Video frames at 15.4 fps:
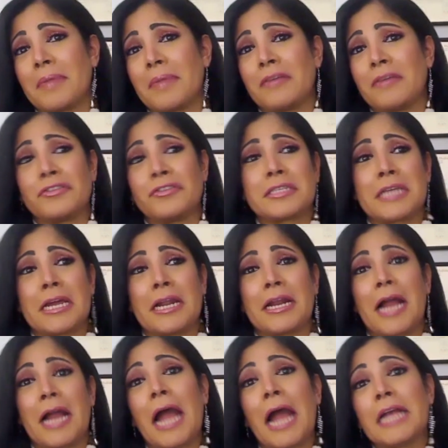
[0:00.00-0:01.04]
I just got
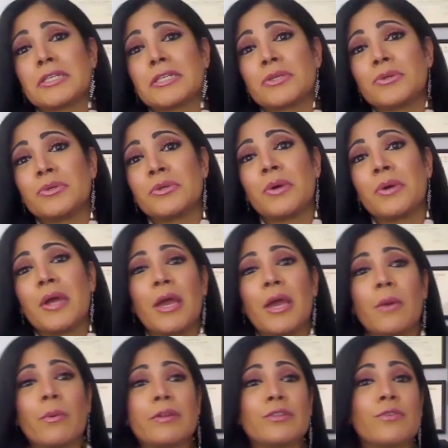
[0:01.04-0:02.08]
out of high school,
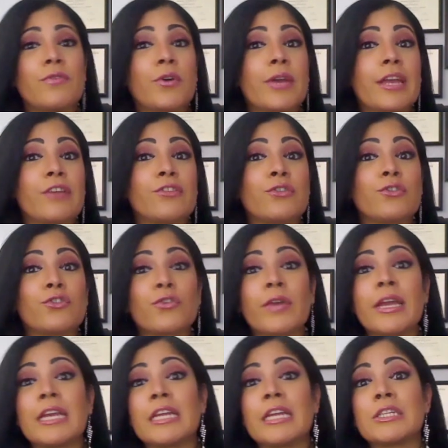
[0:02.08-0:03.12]
went to vocational
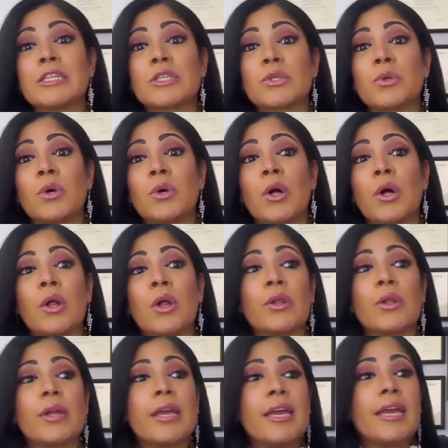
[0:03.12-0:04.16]
training
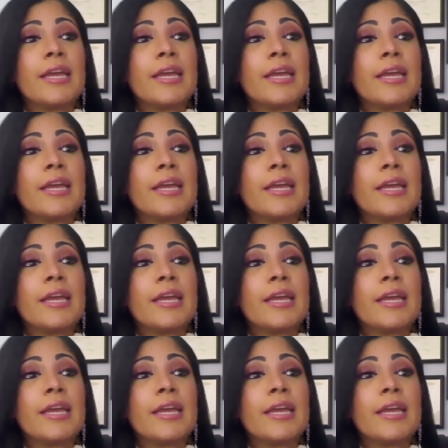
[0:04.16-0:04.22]
school,